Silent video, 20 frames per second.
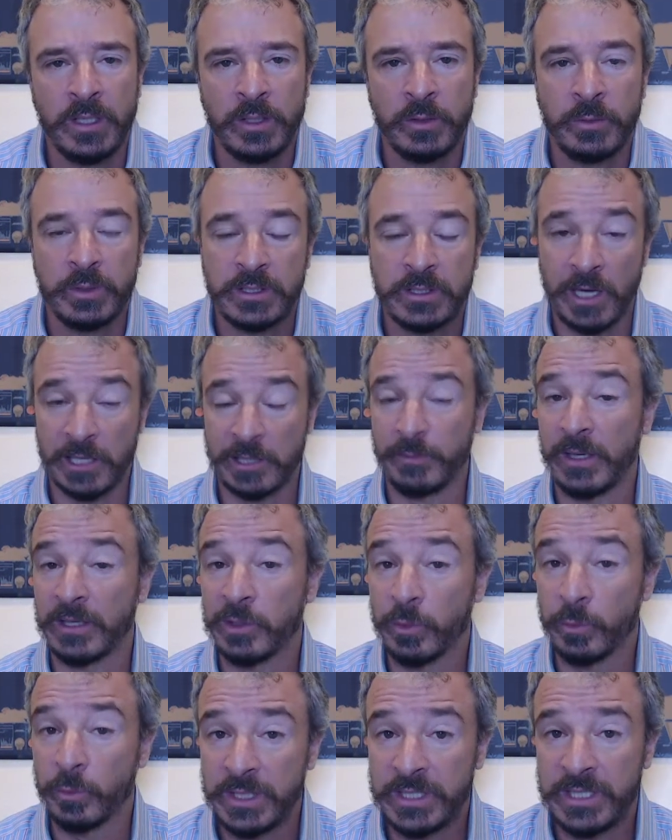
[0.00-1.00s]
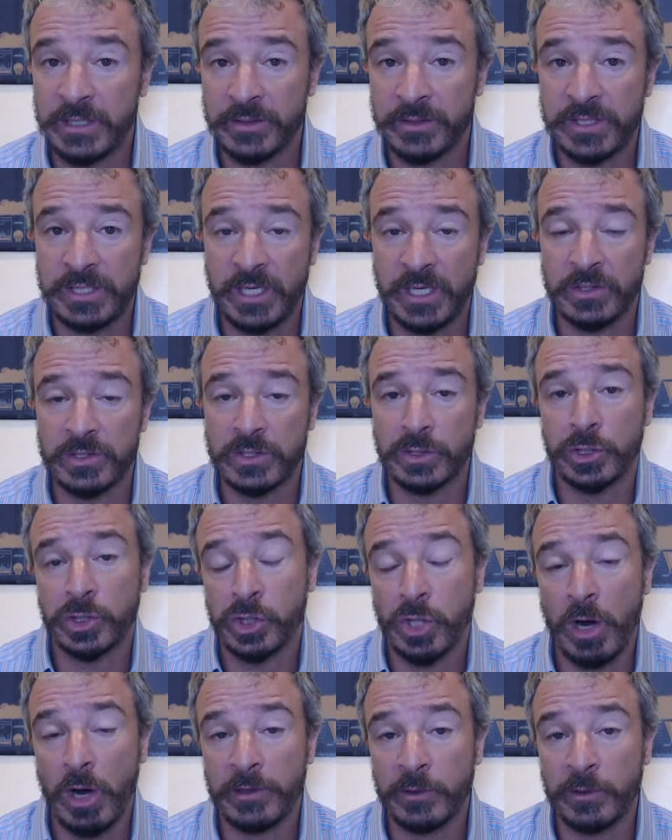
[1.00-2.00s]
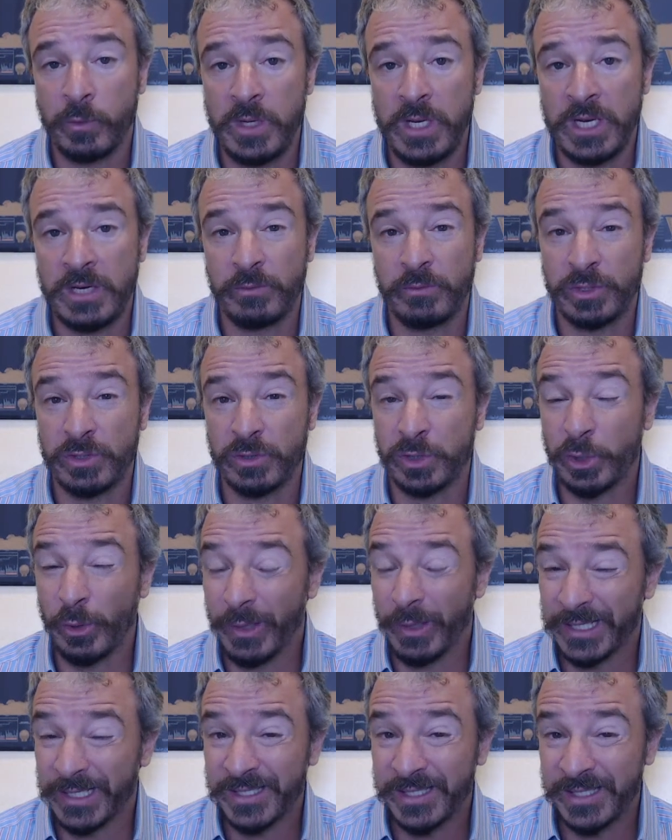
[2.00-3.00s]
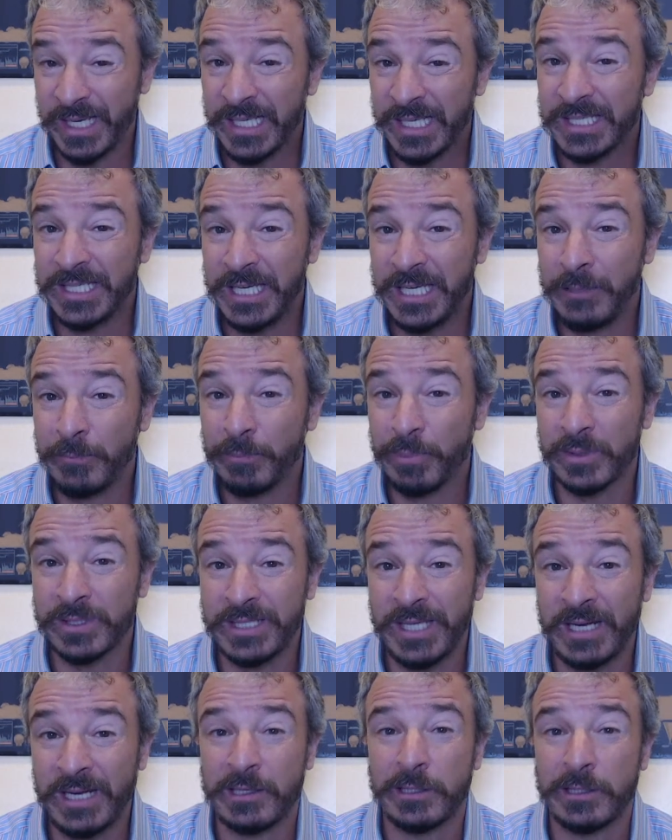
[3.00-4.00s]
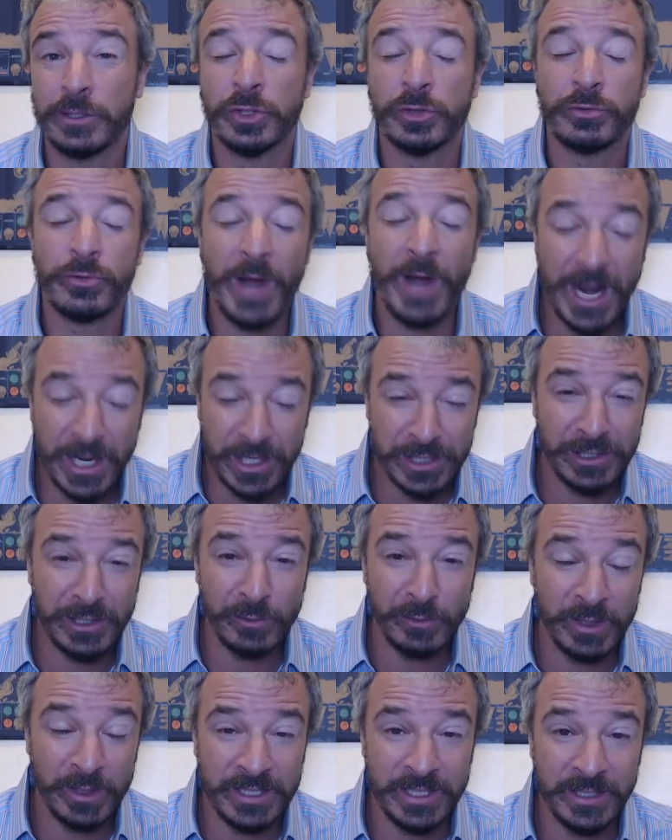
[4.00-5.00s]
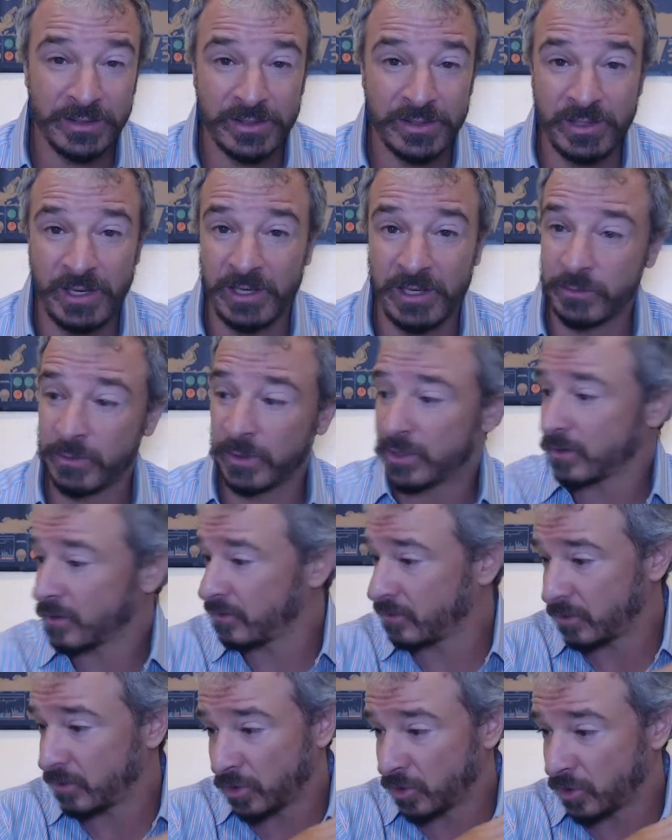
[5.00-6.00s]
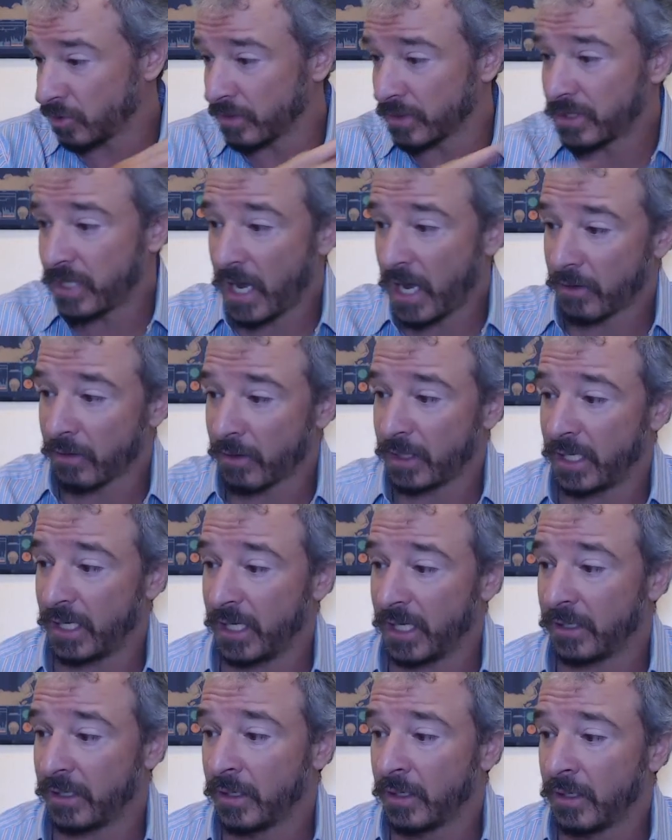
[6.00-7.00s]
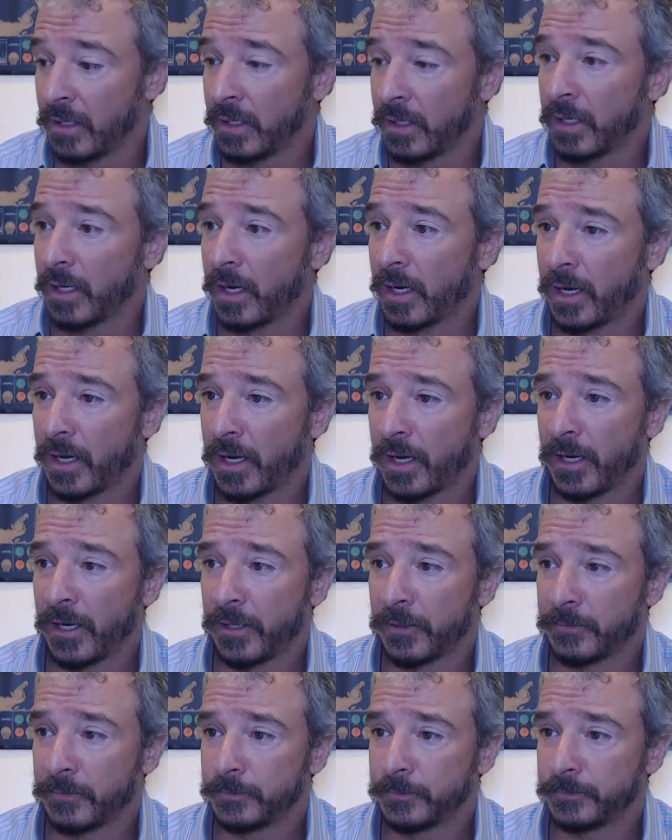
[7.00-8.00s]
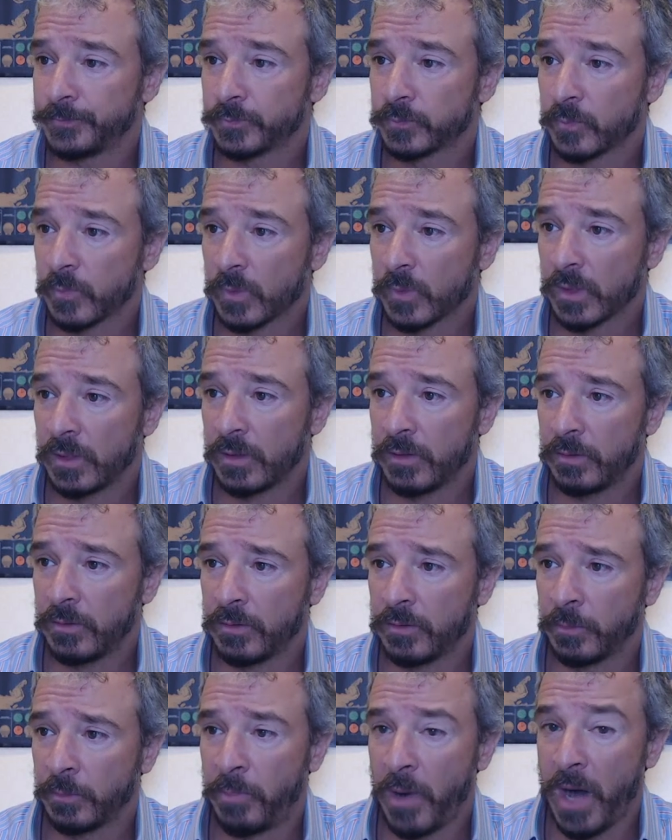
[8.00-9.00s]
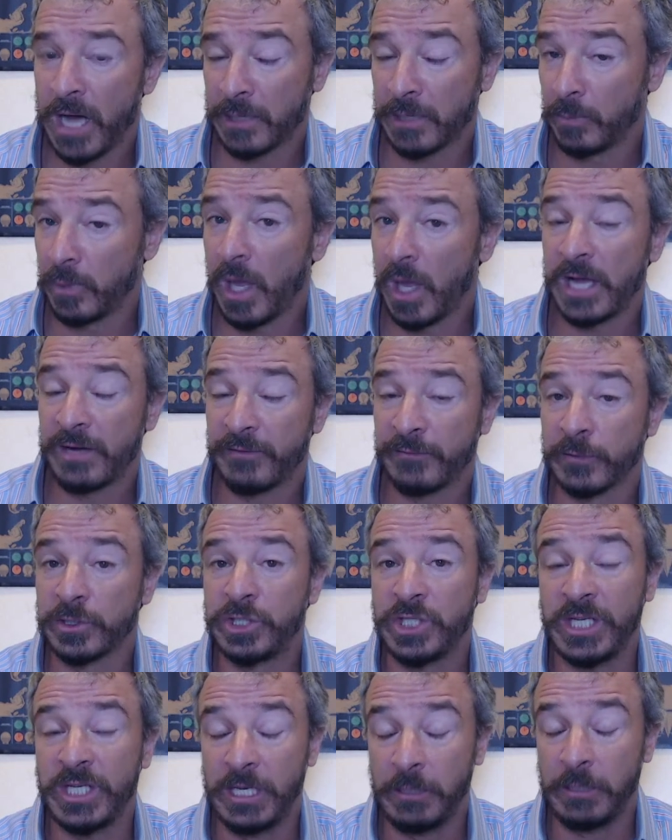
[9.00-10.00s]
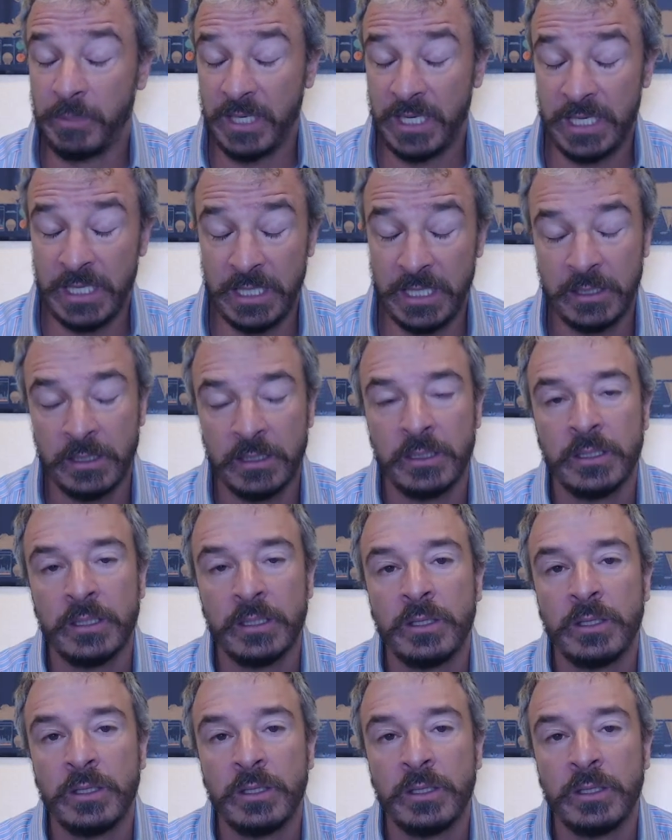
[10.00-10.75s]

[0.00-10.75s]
We talked about the retail sales in the chart of the week, which are showing a 16% contraction in retail sales, which sure as heck are going to hit the bottom line for GDP.